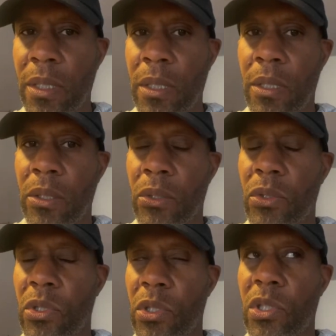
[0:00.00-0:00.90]

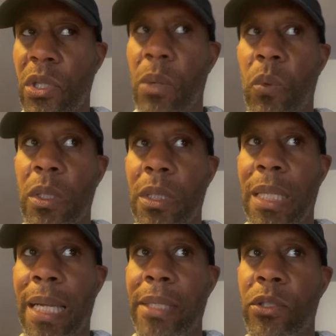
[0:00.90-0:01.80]
to someone
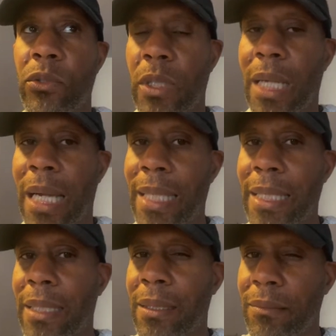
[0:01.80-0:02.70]
like you and I that,